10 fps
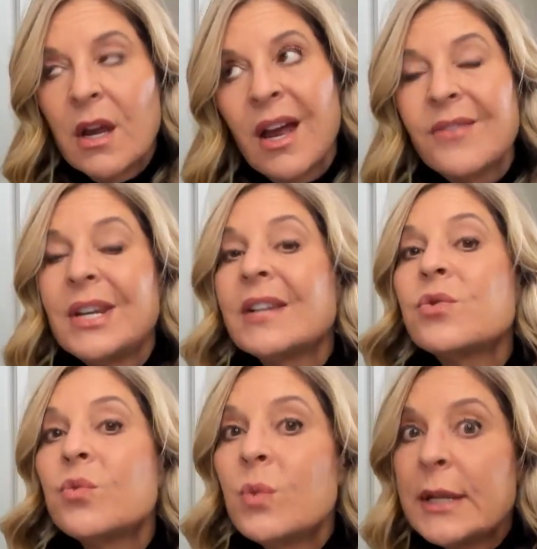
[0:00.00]
I mean,
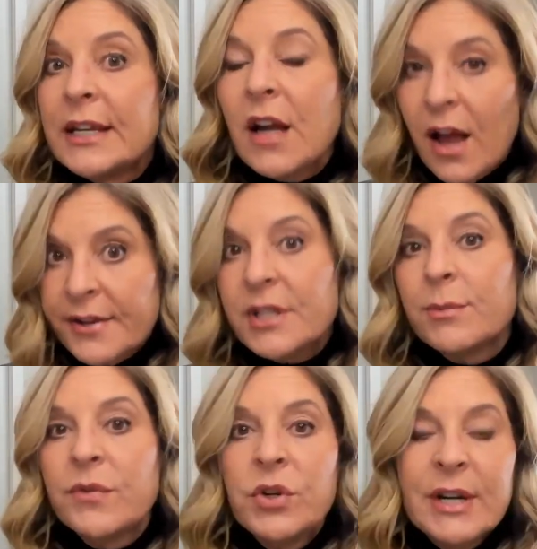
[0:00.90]
it's really awesome
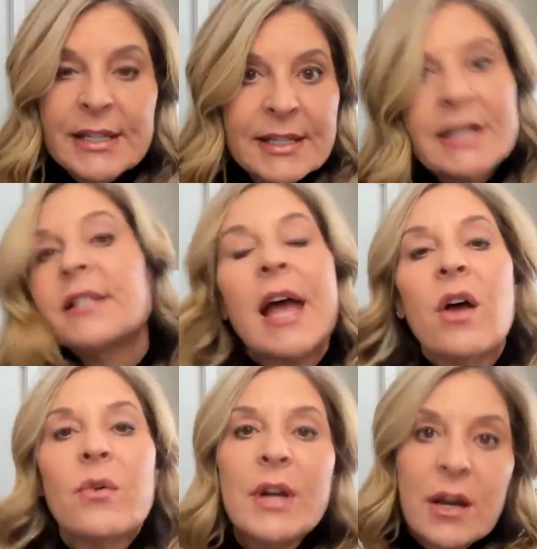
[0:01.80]
if you can sit
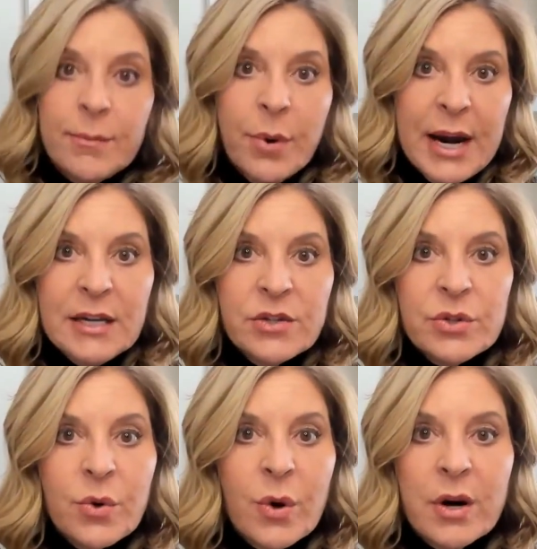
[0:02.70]
down and
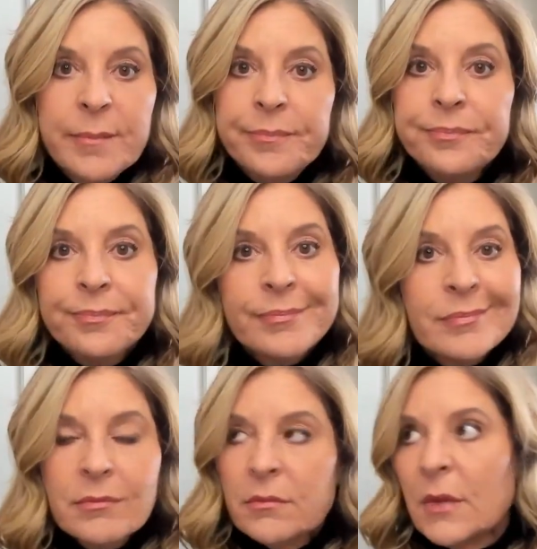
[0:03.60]
brainstorm,
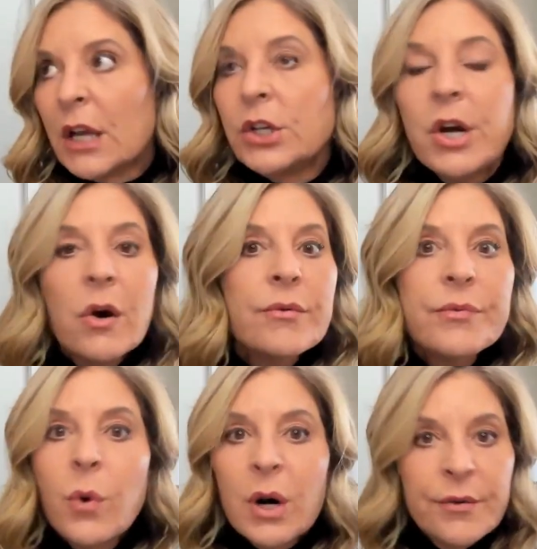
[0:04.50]
4
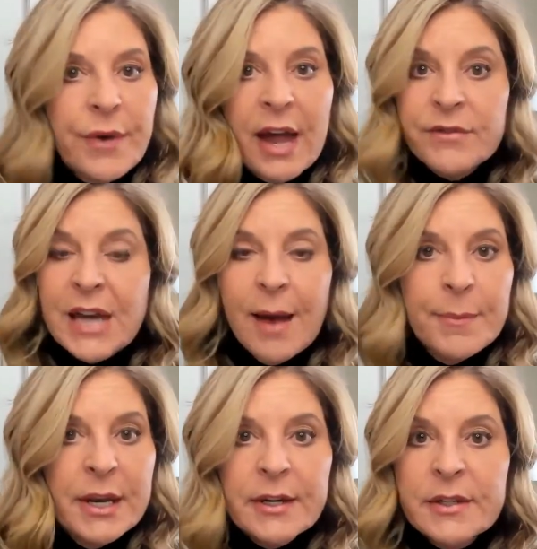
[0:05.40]
or 5
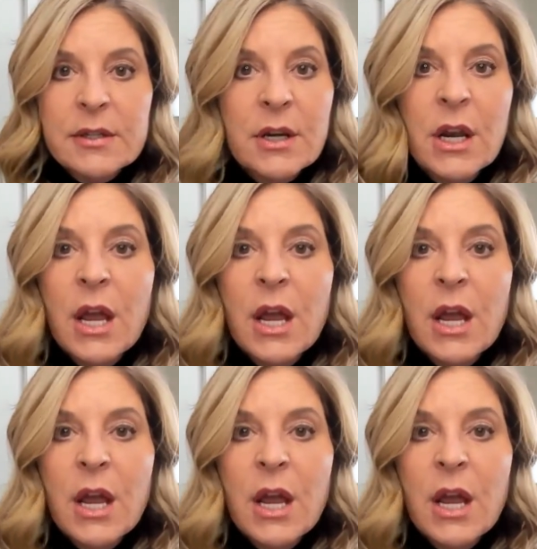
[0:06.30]
topics.